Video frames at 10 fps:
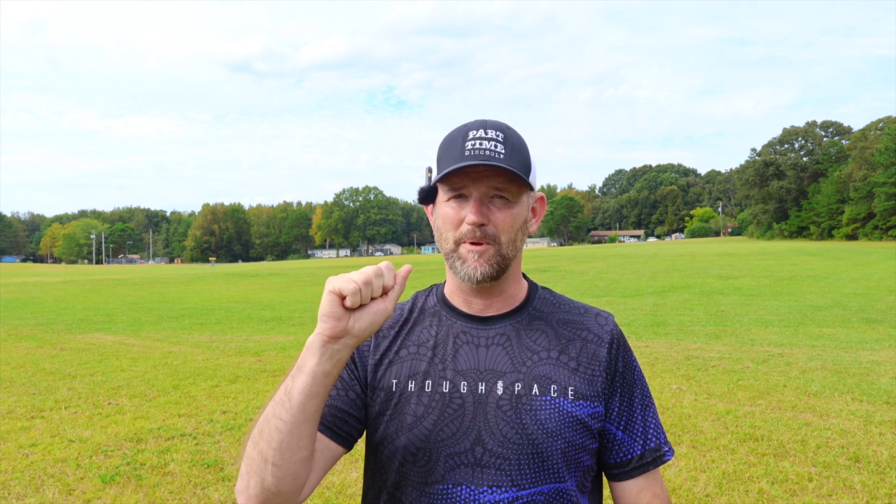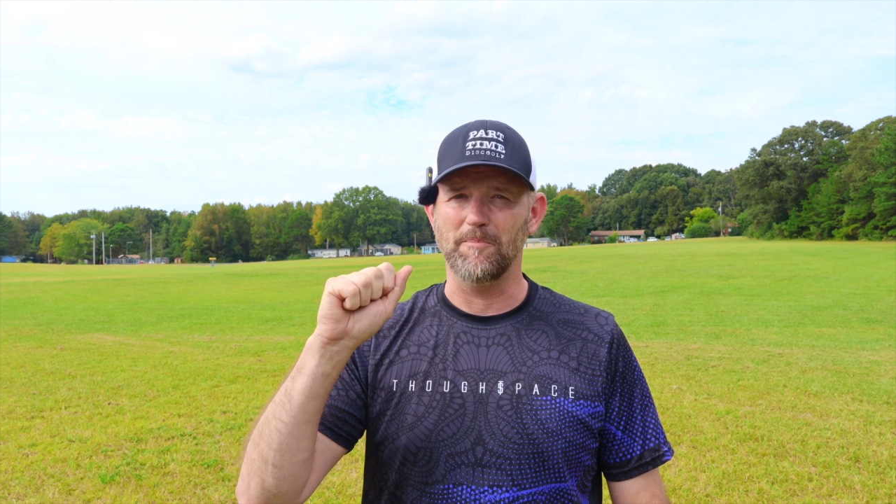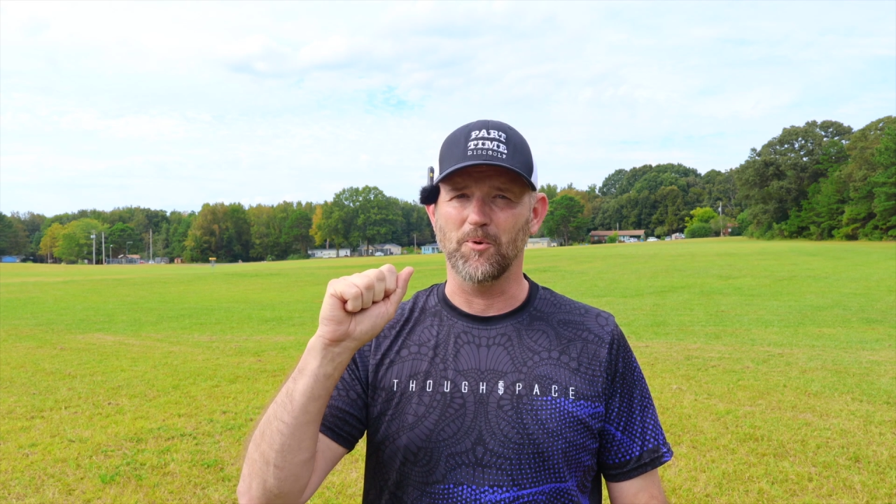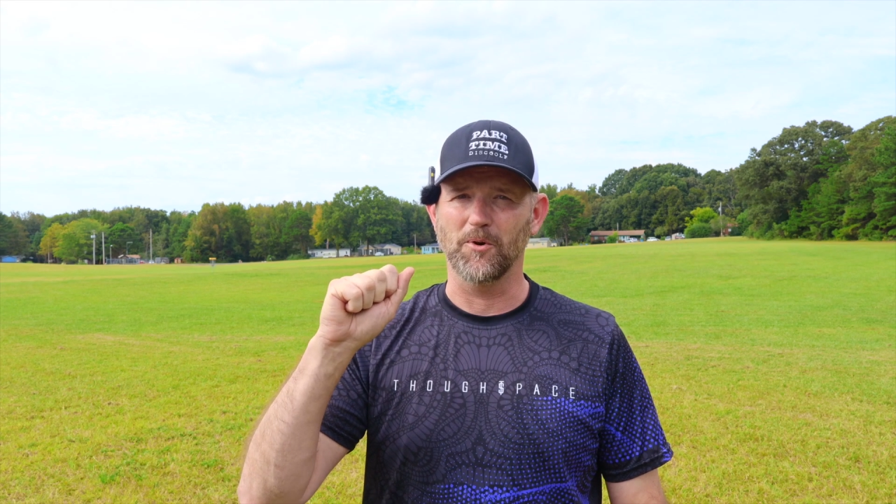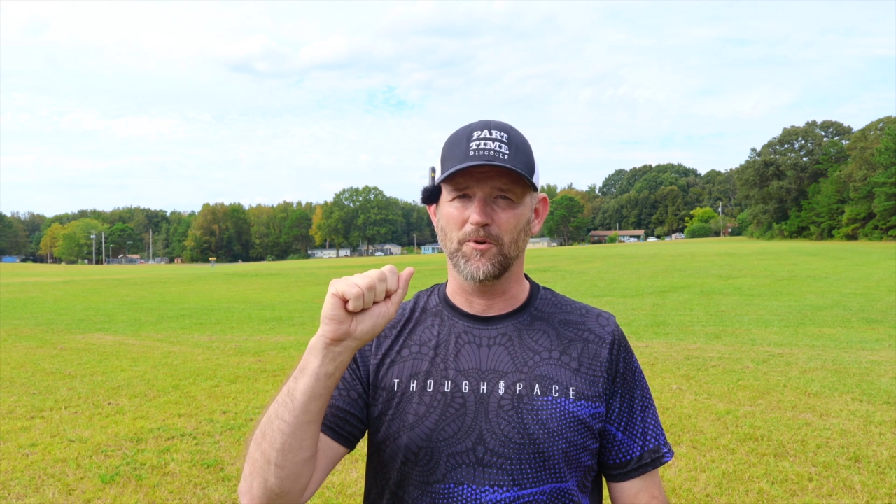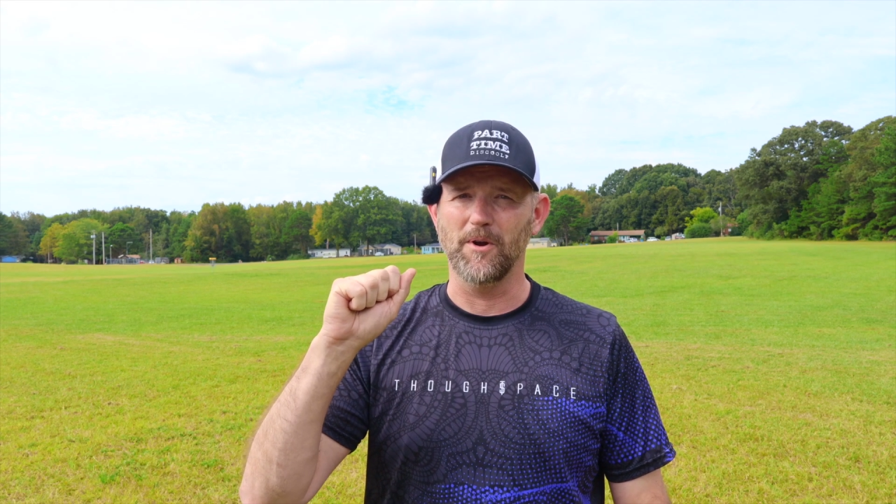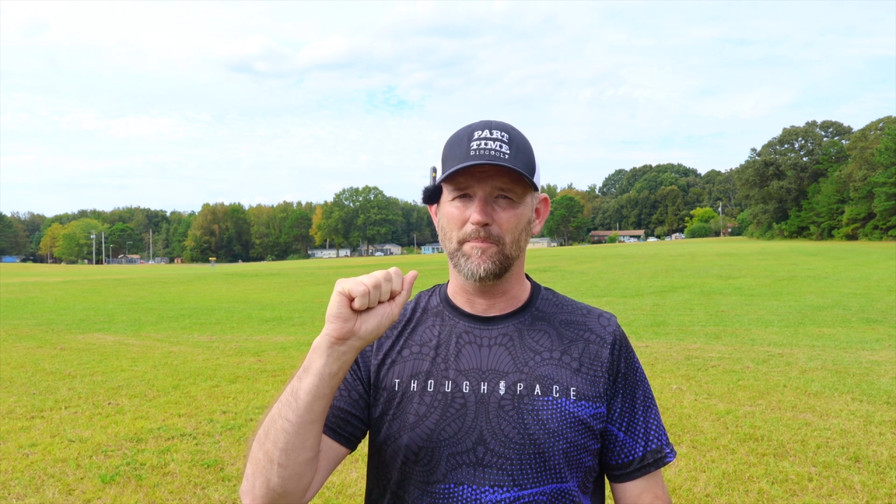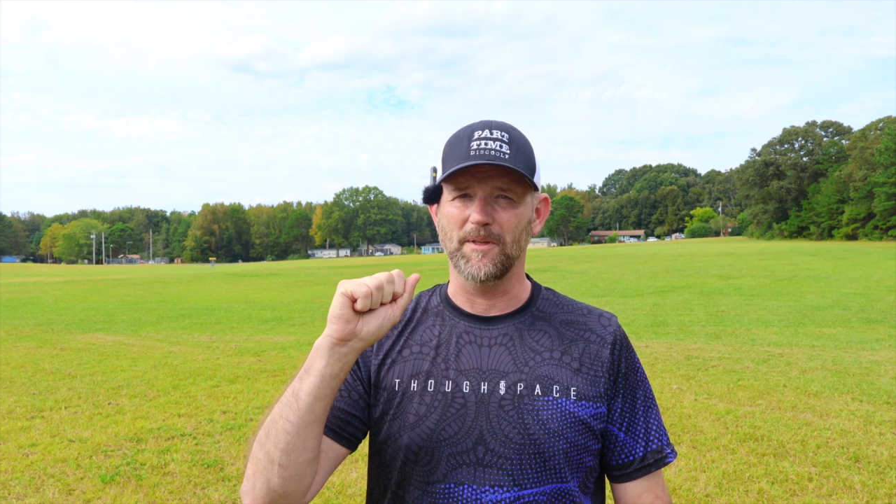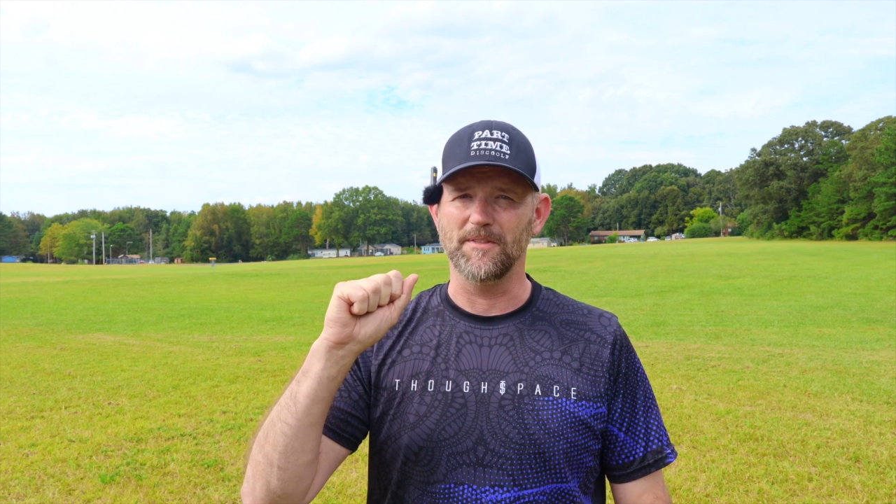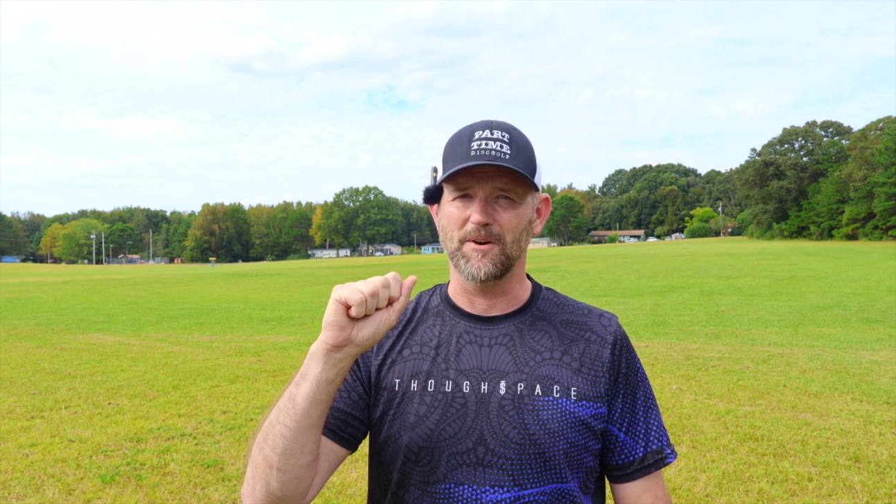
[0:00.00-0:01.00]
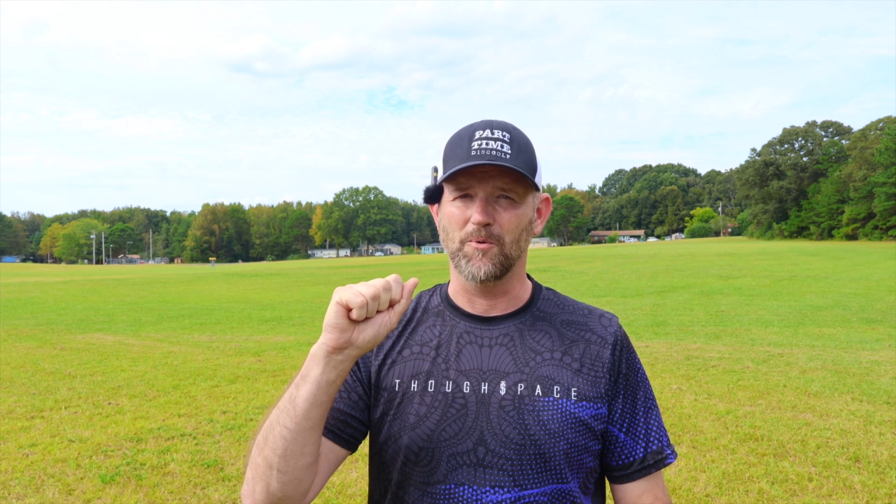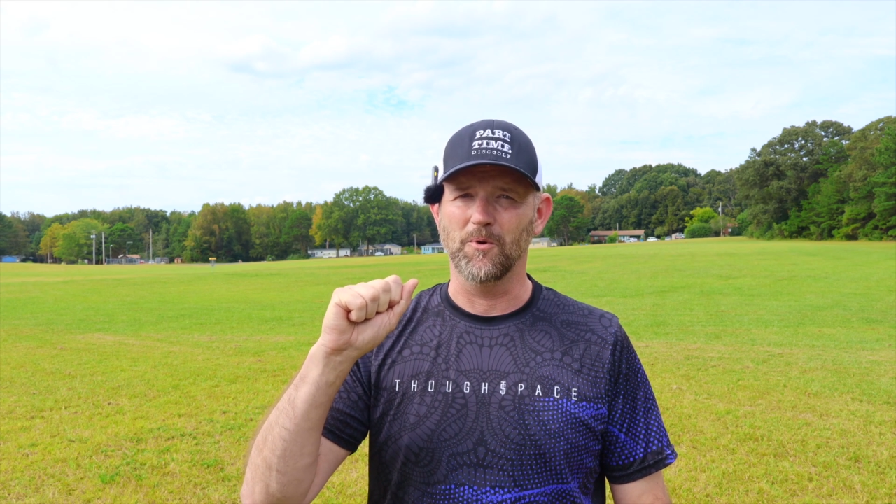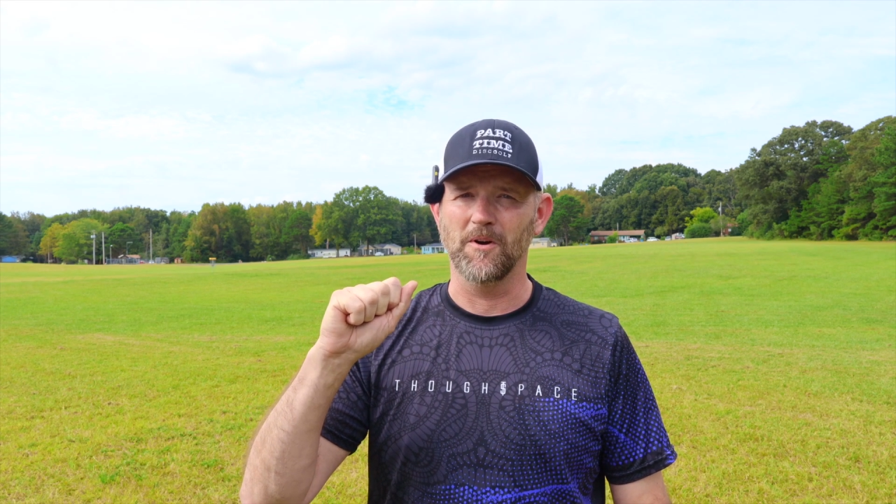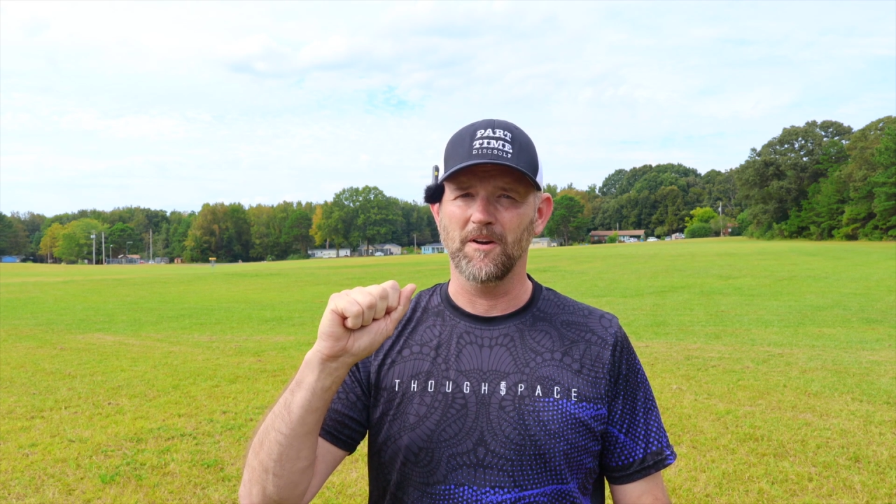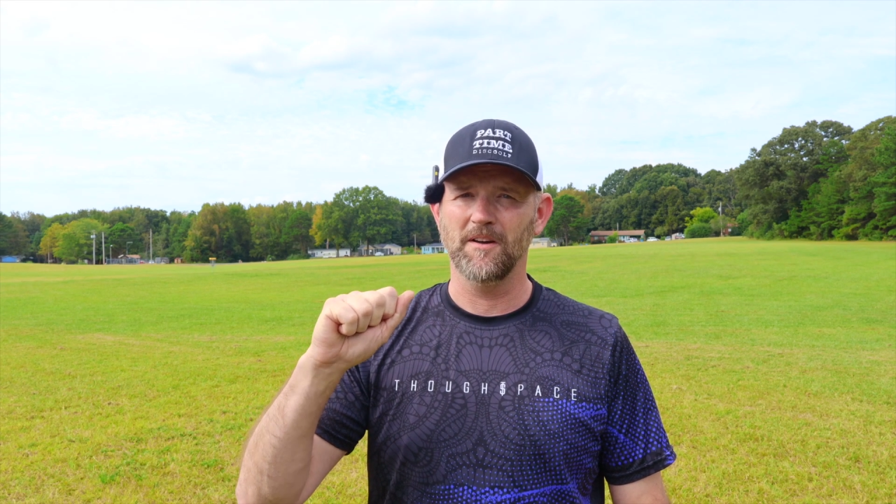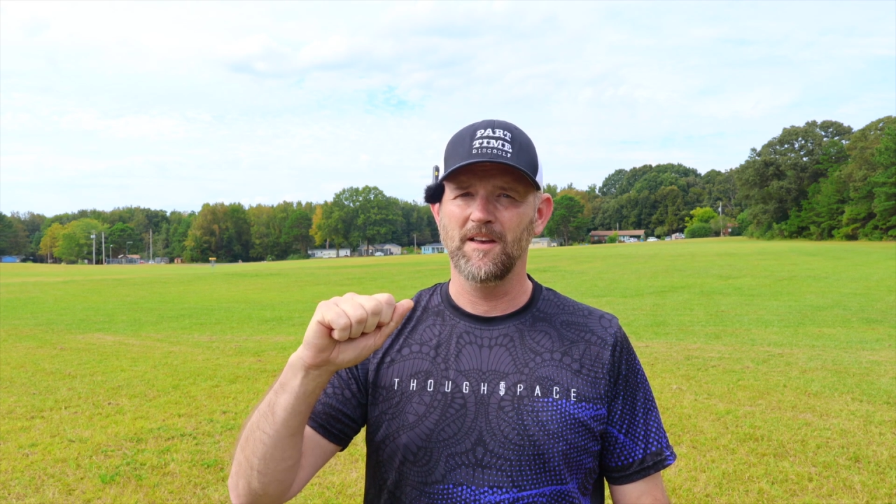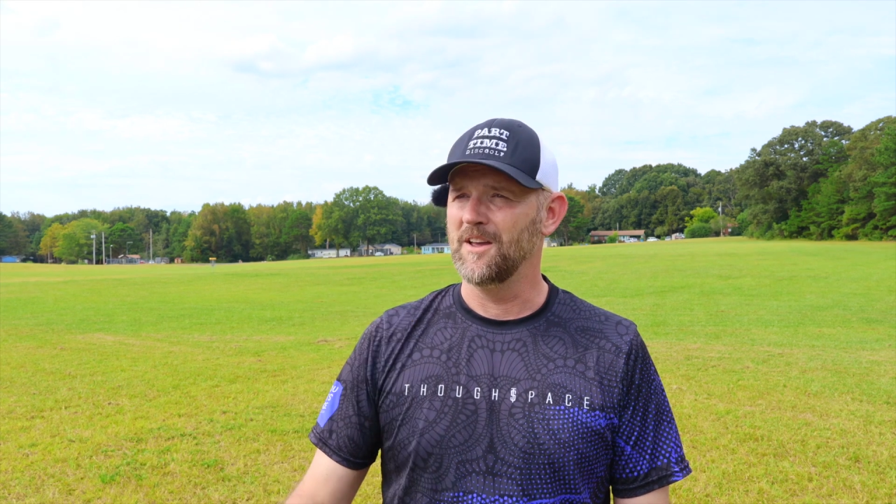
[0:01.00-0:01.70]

bit more grip than the Aura.